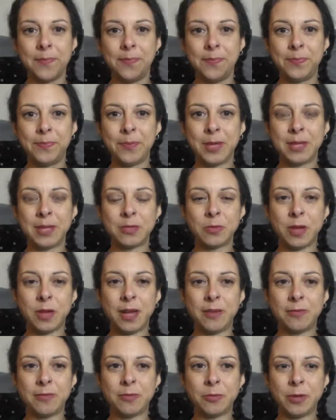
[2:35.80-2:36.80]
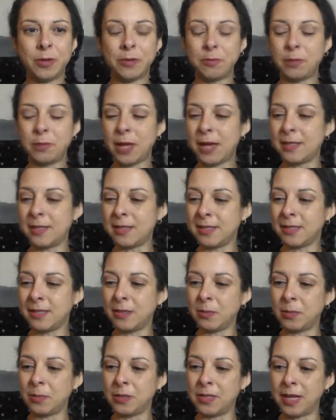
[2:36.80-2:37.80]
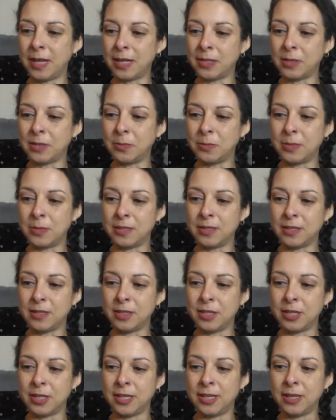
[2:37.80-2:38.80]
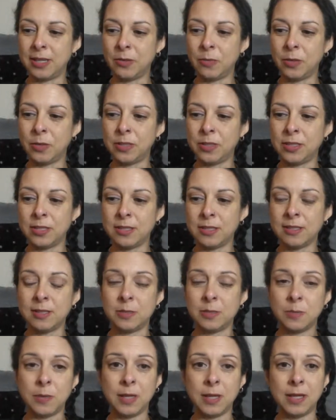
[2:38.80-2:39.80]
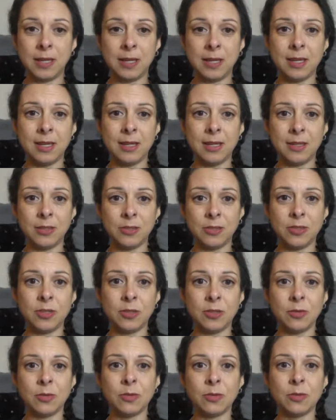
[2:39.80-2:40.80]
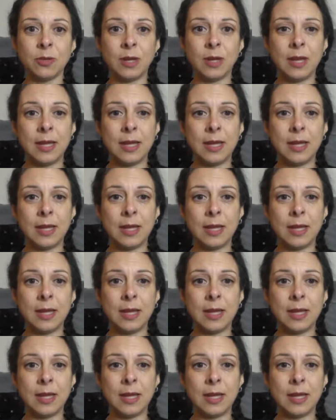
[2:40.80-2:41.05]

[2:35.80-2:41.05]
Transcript: because we have blessed in the protection position, which is speaking to